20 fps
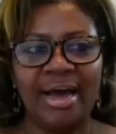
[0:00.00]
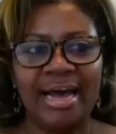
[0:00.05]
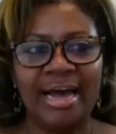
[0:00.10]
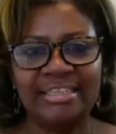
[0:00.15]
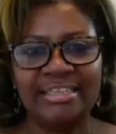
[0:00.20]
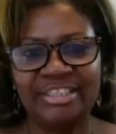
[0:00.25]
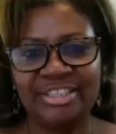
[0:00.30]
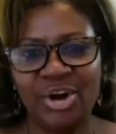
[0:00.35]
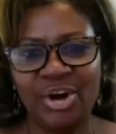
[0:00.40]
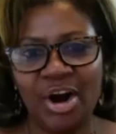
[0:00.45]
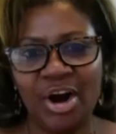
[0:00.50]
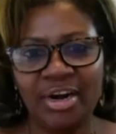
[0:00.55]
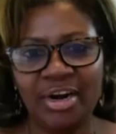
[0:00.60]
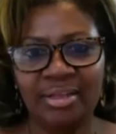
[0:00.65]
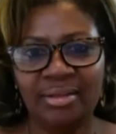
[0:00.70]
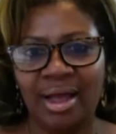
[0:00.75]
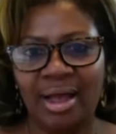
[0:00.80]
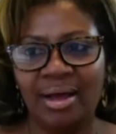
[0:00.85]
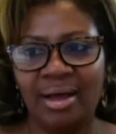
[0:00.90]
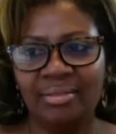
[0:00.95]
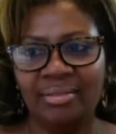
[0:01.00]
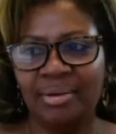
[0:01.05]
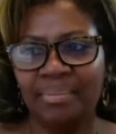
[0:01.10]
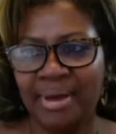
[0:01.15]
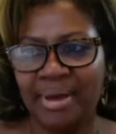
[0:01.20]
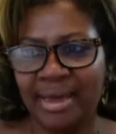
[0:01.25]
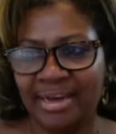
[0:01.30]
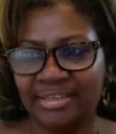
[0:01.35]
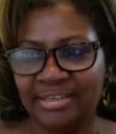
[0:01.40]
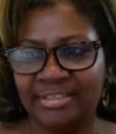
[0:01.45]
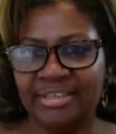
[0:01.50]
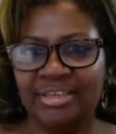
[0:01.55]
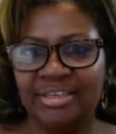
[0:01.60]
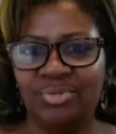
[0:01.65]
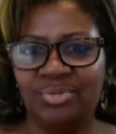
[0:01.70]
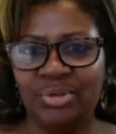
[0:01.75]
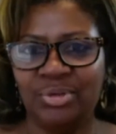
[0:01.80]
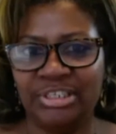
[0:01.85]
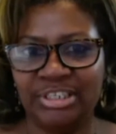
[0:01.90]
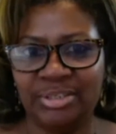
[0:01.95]
I started uh, the magazine,
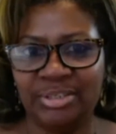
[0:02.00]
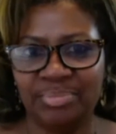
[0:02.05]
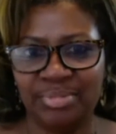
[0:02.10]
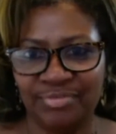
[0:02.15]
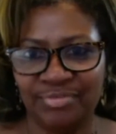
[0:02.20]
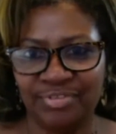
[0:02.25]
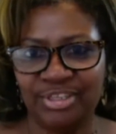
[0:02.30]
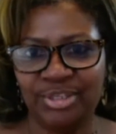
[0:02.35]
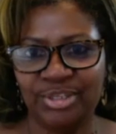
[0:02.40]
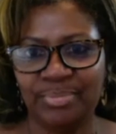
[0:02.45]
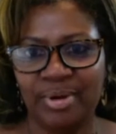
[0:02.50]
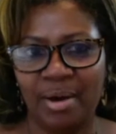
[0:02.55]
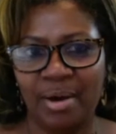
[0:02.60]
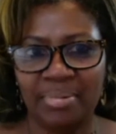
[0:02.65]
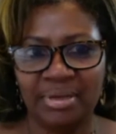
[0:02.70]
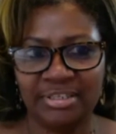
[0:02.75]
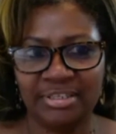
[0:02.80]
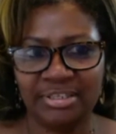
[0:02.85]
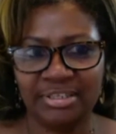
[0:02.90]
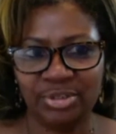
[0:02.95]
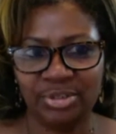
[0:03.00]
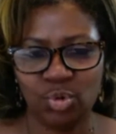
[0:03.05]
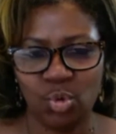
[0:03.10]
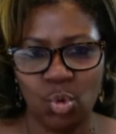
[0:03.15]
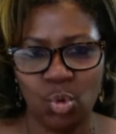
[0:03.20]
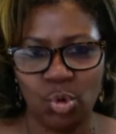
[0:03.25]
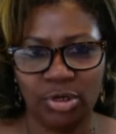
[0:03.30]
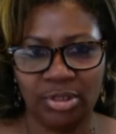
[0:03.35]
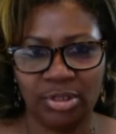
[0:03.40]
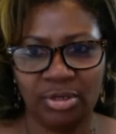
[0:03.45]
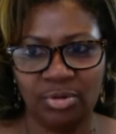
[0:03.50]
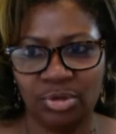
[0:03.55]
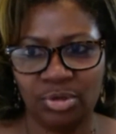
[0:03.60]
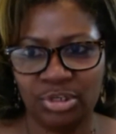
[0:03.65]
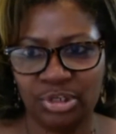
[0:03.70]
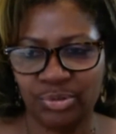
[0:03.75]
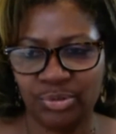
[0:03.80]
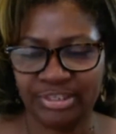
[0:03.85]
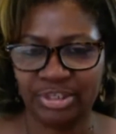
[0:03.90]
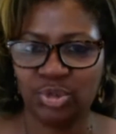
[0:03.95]
which is Memphis Small Business Quarterly, which
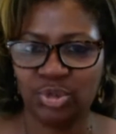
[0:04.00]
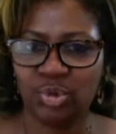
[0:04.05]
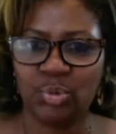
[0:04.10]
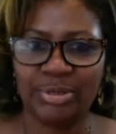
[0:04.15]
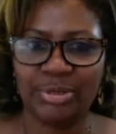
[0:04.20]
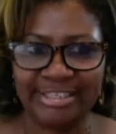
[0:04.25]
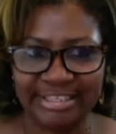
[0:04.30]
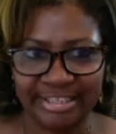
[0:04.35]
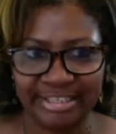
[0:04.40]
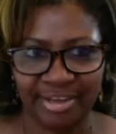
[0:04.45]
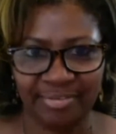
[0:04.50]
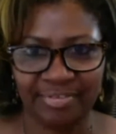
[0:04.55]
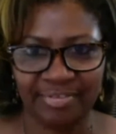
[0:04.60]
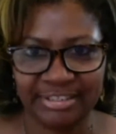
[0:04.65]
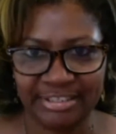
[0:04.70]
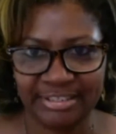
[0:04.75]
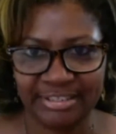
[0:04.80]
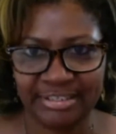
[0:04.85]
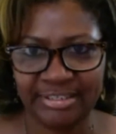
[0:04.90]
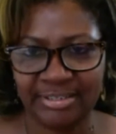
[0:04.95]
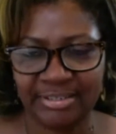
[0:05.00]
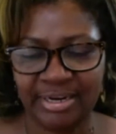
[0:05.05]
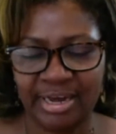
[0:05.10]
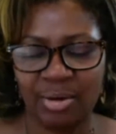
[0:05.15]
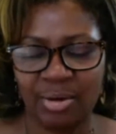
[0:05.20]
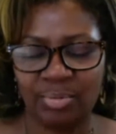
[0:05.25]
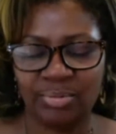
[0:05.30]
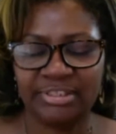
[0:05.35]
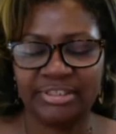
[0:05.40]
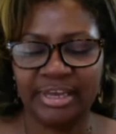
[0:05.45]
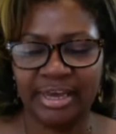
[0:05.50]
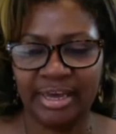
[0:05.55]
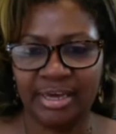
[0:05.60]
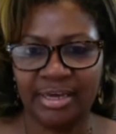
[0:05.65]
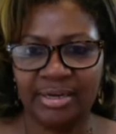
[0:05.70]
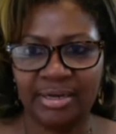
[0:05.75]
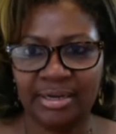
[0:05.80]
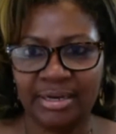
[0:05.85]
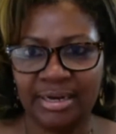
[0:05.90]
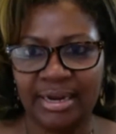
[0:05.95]
was in 2017. I was
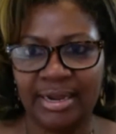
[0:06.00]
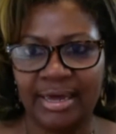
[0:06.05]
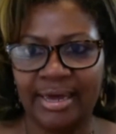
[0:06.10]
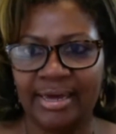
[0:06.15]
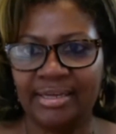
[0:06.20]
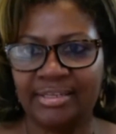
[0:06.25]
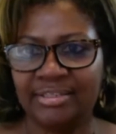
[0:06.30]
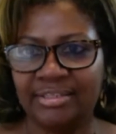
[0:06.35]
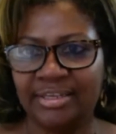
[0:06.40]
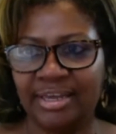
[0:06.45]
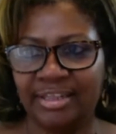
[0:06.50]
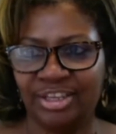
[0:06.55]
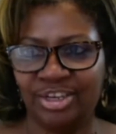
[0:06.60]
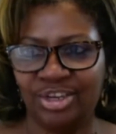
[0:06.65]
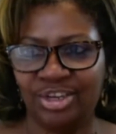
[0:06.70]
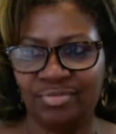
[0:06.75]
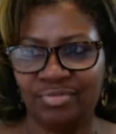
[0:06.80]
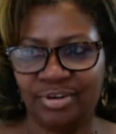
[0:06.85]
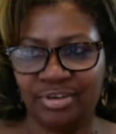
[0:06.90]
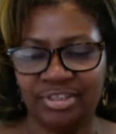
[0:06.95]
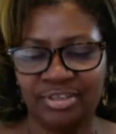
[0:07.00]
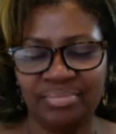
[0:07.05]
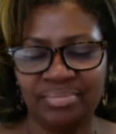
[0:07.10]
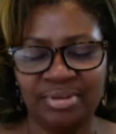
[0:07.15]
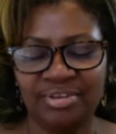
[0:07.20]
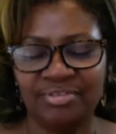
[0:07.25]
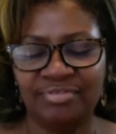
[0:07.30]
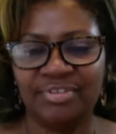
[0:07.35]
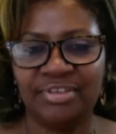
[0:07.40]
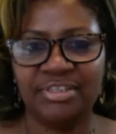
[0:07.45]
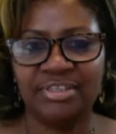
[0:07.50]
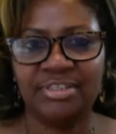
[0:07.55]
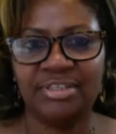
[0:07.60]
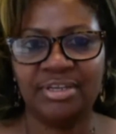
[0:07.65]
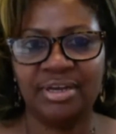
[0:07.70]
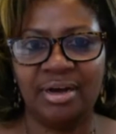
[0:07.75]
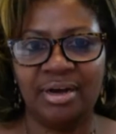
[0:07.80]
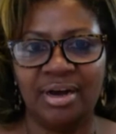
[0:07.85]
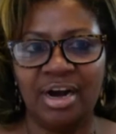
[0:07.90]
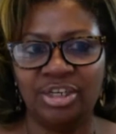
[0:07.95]
taking a class at the University of Memphis,
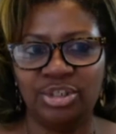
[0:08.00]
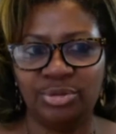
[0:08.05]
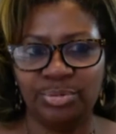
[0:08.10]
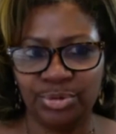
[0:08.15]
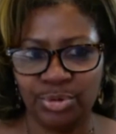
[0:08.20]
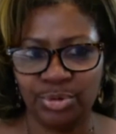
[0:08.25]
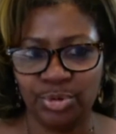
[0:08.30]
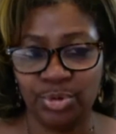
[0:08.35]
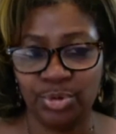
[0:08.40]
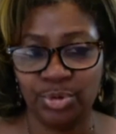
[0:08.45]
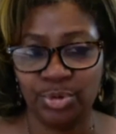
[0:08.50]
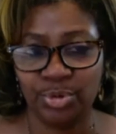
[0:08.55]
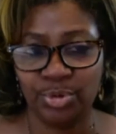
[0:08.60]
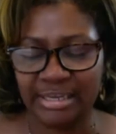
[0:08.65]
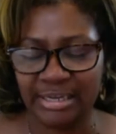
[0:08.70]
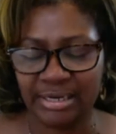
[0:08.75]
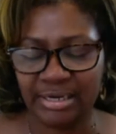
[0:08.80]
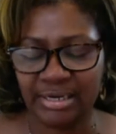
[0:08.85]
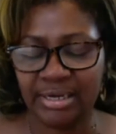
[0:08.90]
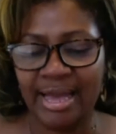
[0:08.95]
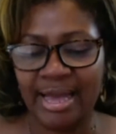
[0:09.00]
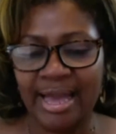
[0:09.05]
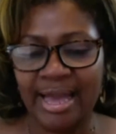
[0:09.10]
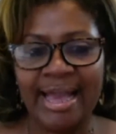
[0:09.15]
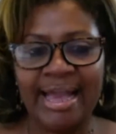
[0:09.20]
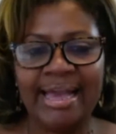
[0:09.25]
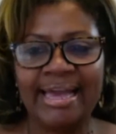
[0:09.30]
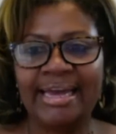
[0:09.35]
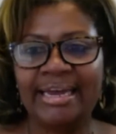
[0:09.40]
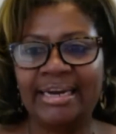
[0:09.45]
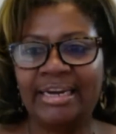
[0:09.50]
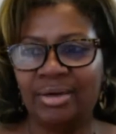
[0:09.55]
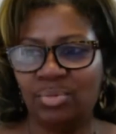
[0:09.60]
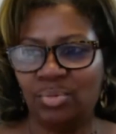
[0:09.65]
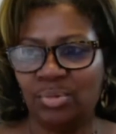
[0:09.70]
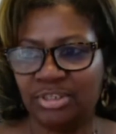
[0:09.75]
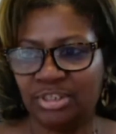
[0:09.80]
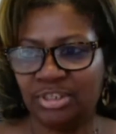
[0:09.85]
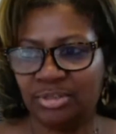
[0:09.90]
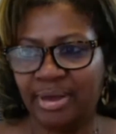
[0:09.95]
uh, Entrepreneur Media, and it
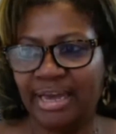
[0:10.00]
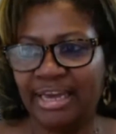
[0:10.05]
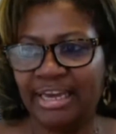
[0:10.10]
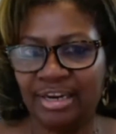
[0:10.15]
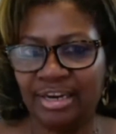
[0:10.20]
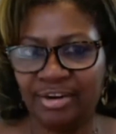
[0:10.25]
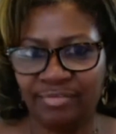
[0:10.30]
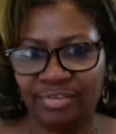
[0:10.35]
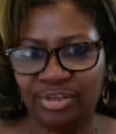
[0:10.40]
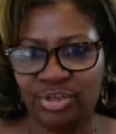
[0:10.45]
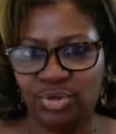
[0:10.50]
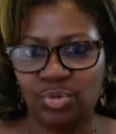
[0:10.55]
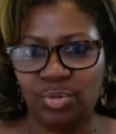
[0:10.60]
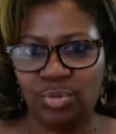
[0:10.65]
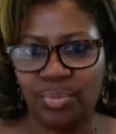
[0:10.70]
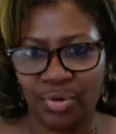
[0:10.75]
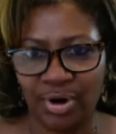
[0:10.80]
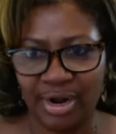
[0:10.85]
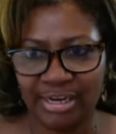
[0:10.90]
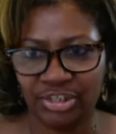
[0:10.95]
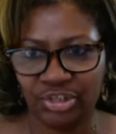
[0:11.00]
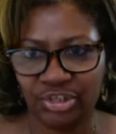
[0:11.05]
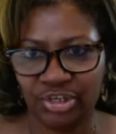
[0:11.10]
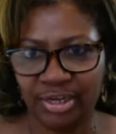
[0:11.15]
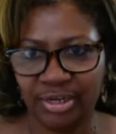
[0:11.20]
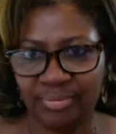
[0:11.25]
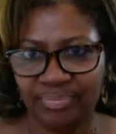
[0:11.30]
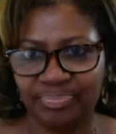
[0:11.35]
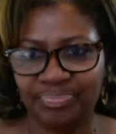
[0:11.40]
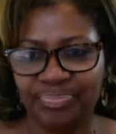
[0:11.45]
was my individual project.